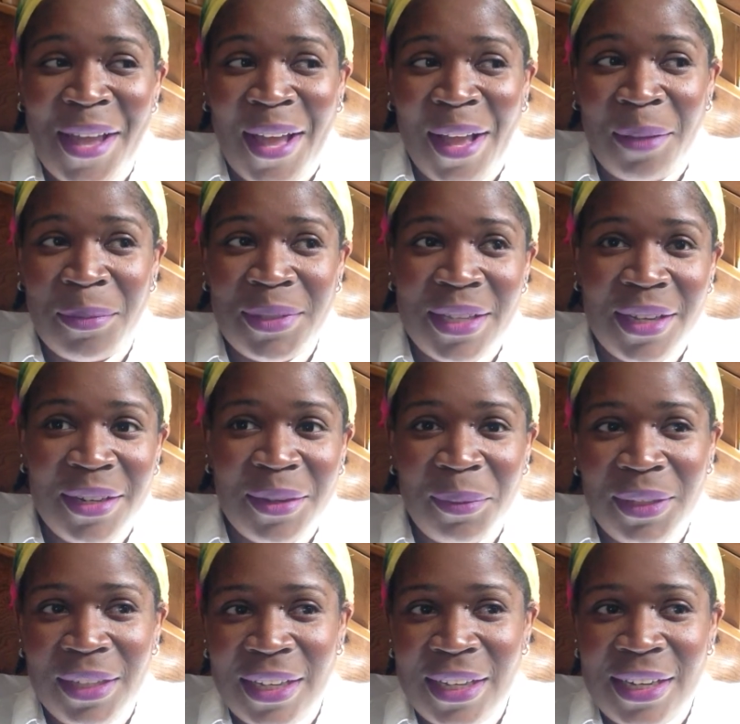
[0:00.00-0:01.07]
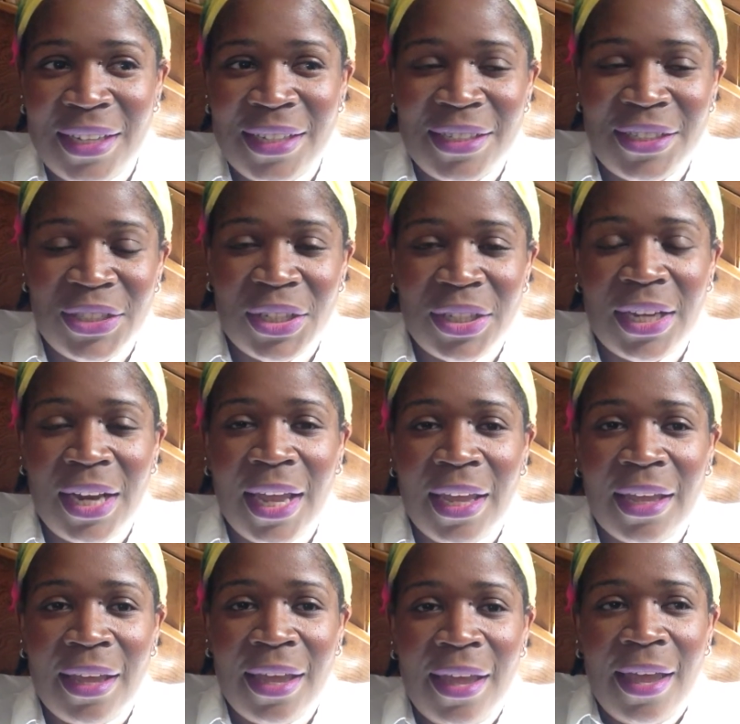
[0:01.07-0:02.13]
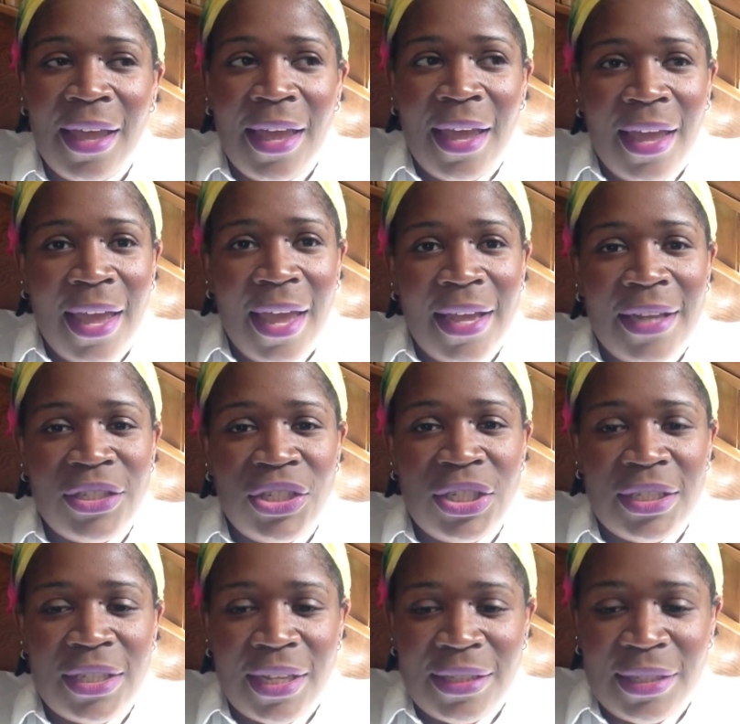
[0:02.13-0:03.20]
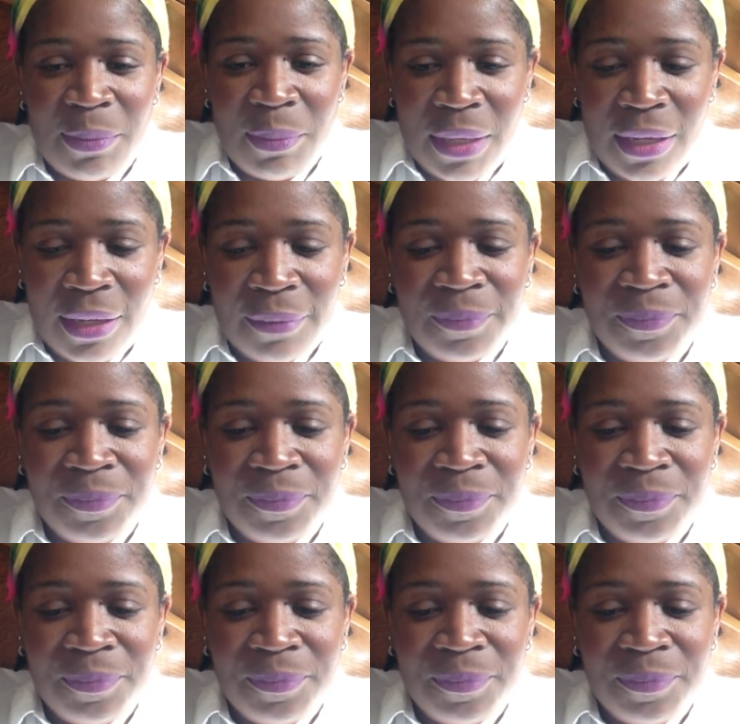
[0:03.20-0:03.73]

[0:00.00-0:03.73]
I'm standing there, we're looking at each other like, and she said to me,